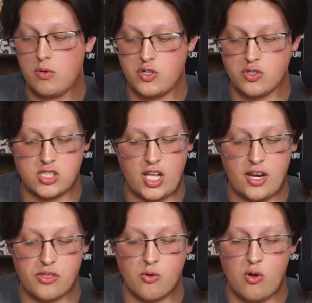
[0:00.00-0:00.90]
But she was
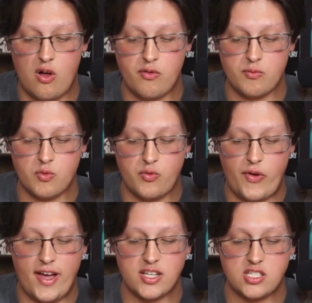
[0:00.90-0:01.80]
sliding through all of them real
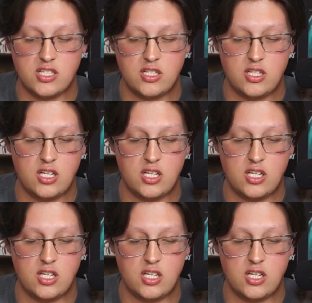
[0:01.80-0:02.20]
fast,